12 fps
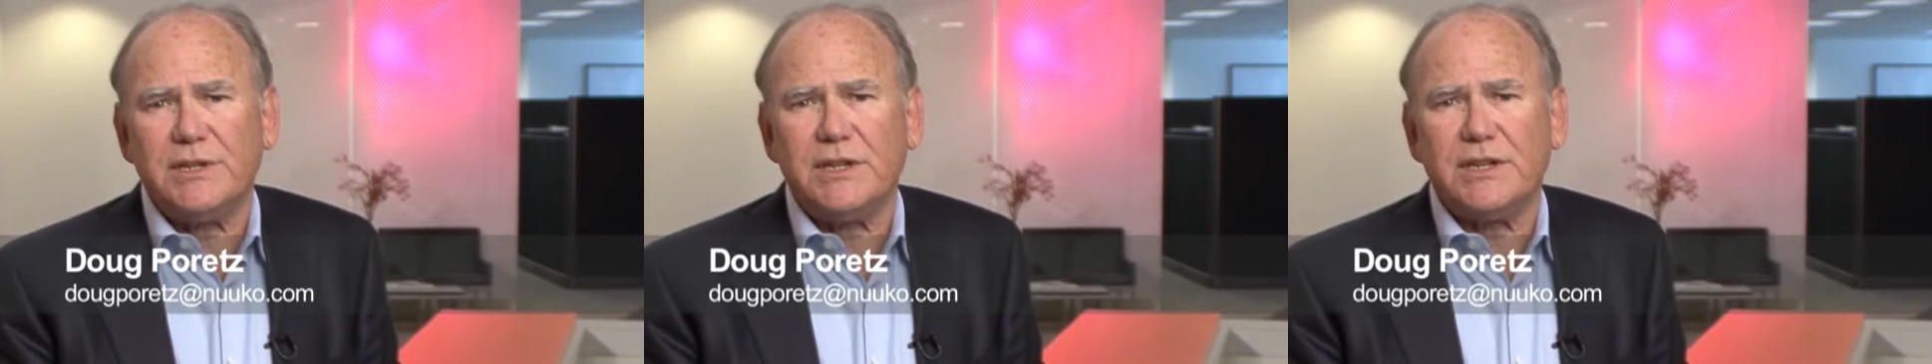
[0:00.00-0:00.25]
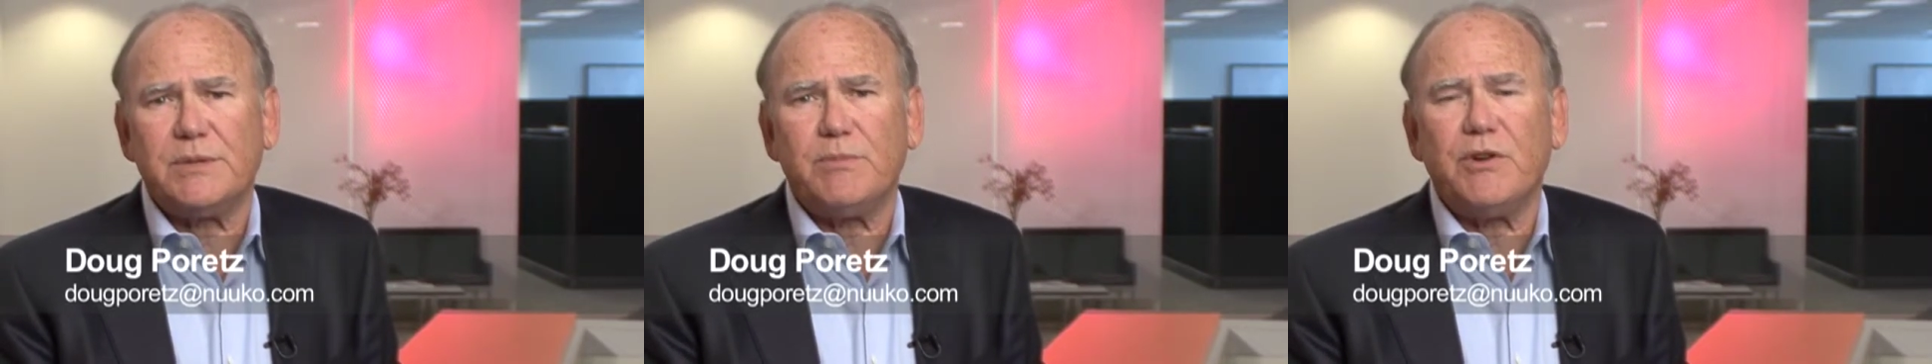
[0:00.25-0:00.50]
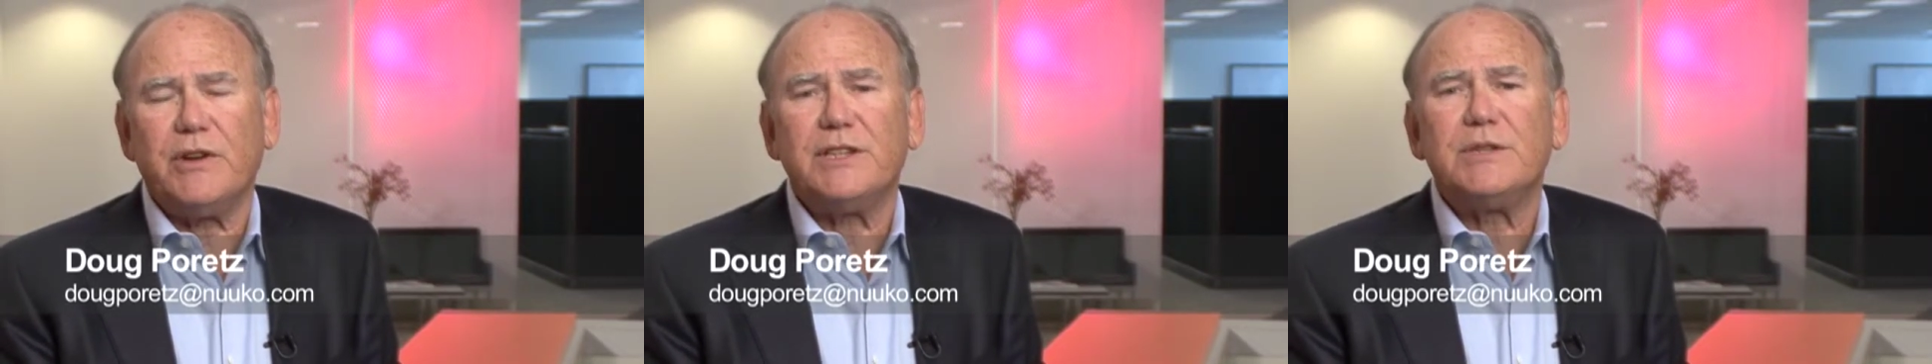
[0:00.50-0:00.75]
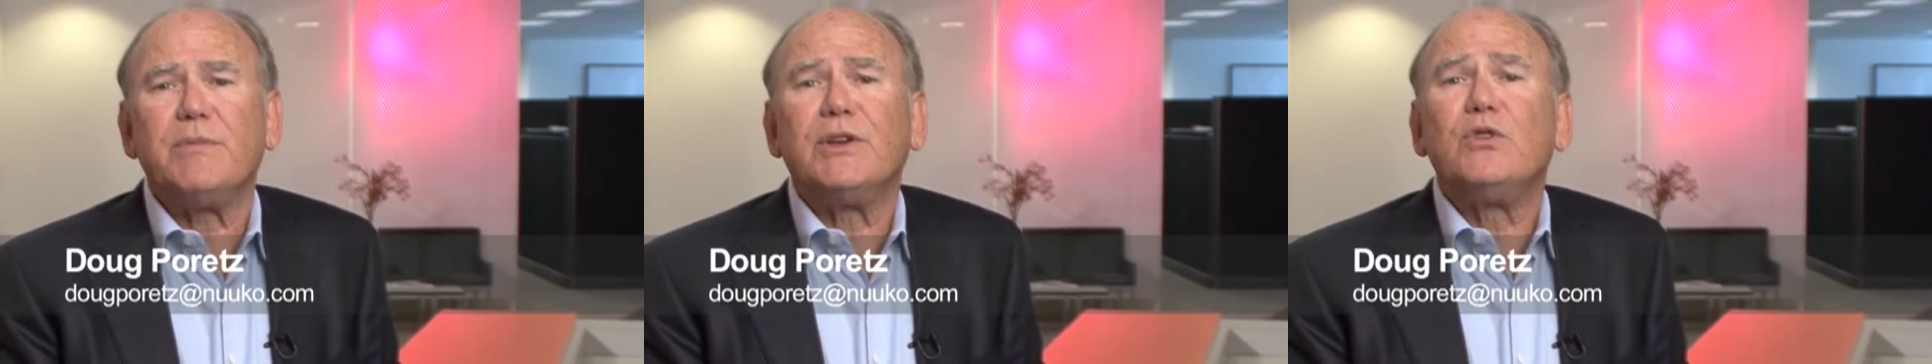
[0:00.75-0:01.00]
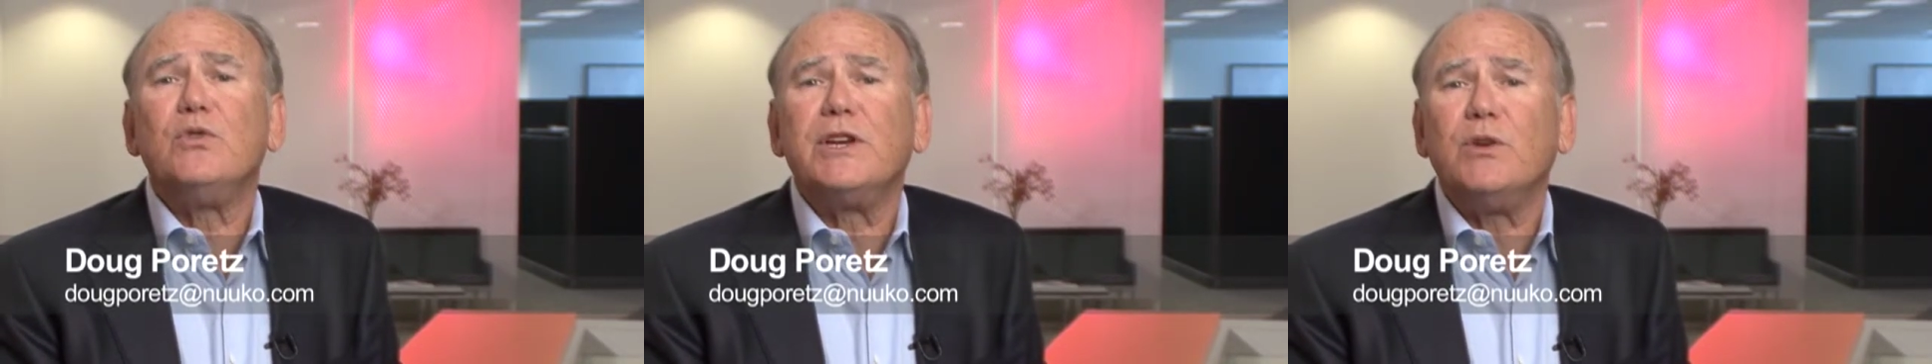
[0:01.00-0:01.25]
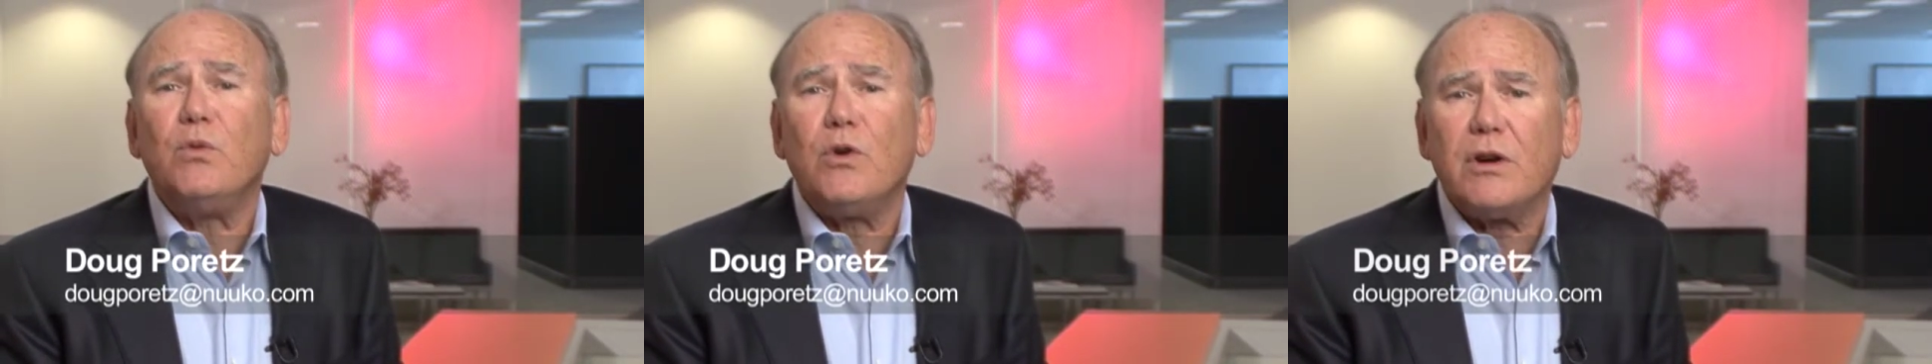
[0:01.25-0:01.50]
and experience, but who
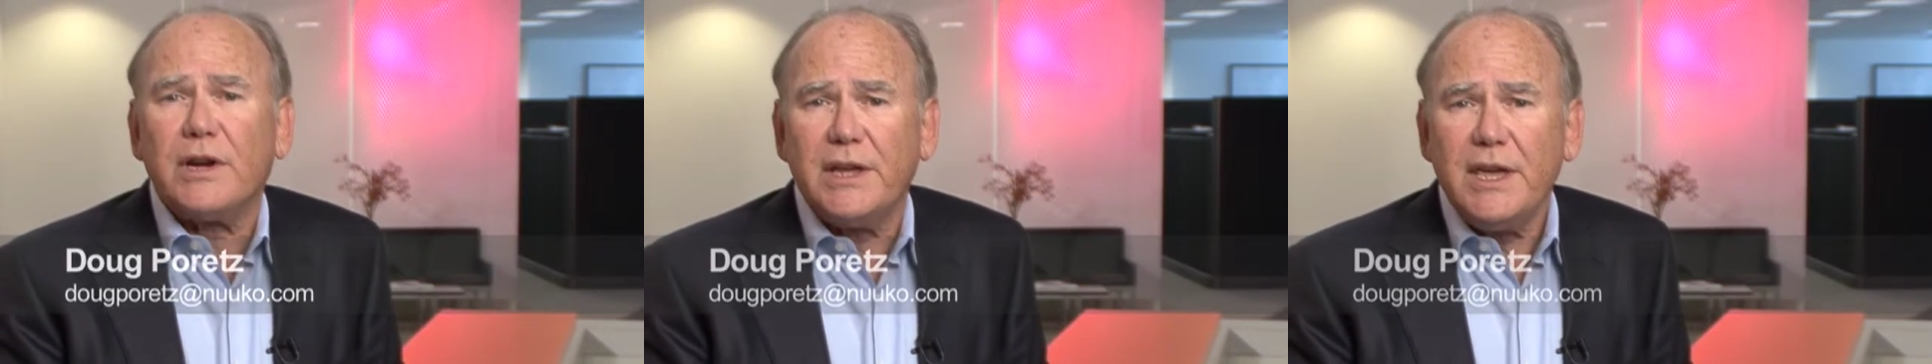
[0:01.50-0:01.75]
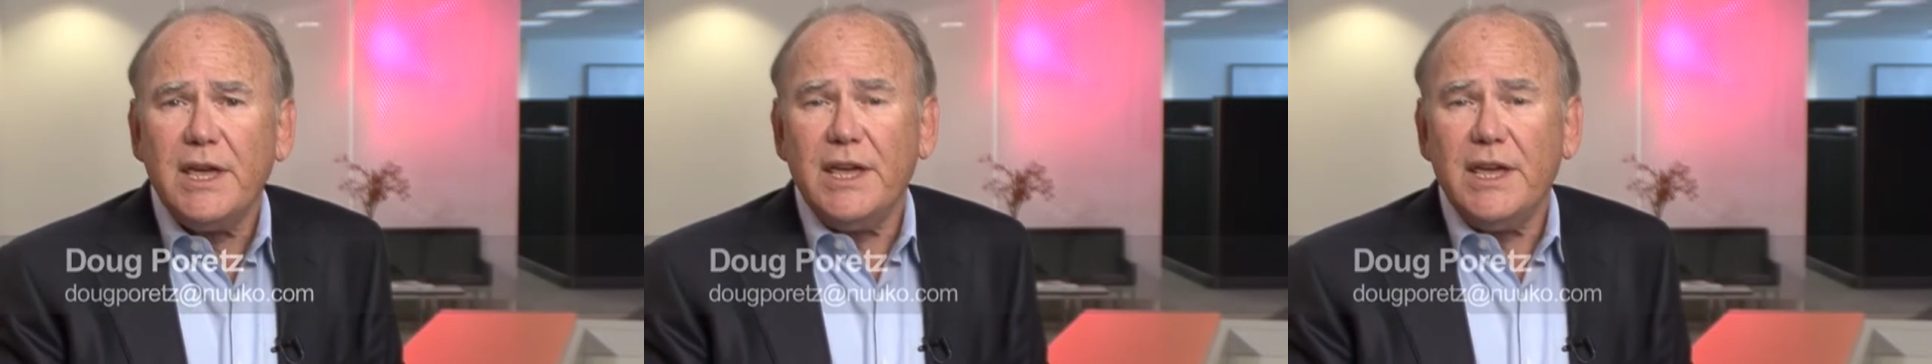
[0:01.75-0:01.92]
can work